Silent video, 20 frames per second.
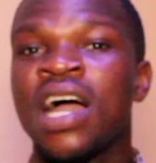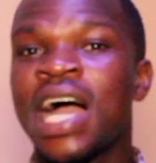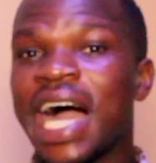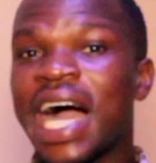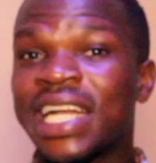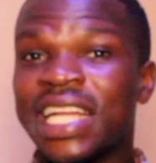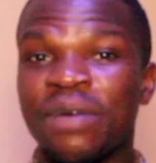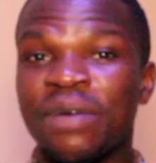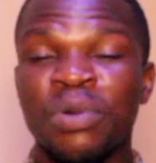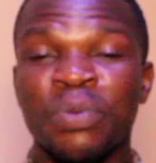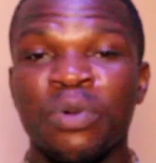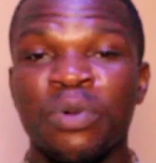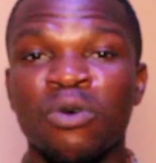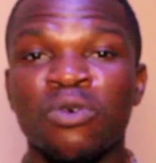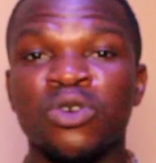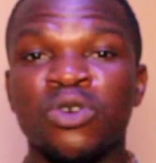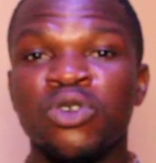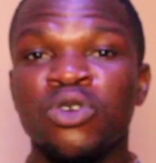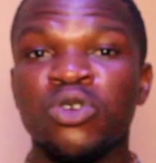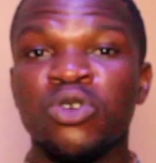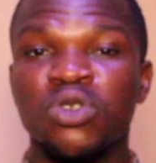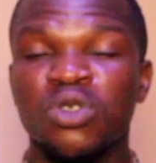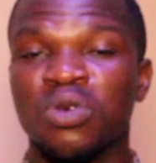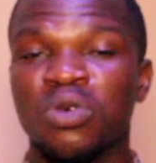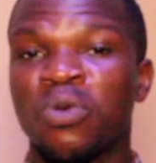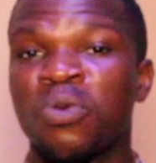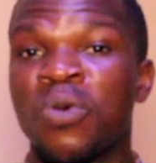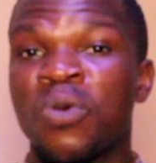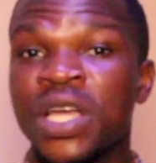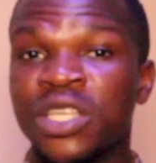other people will use
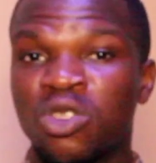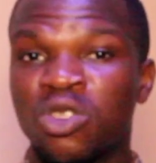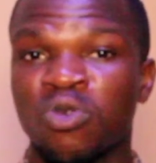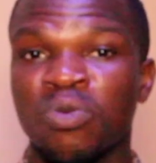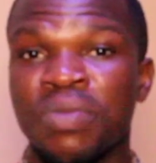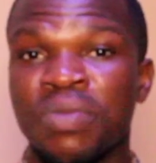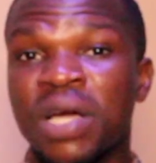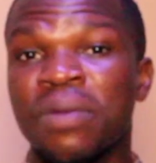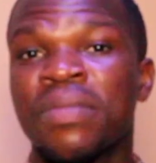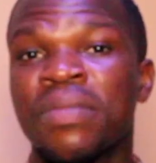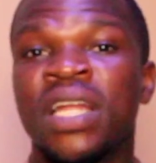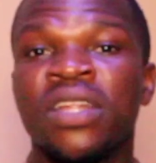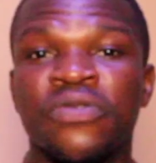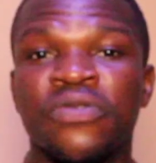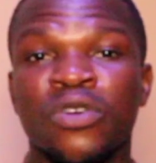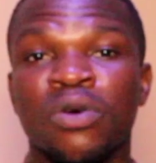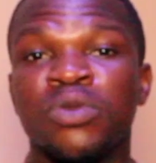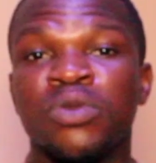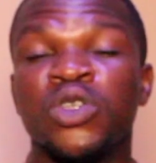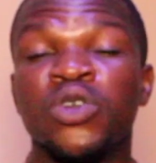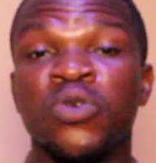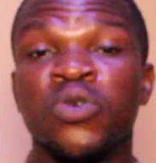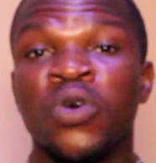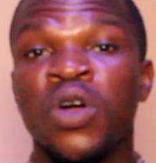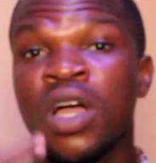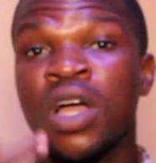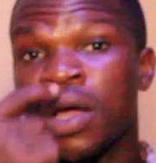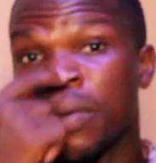ways to make money from you,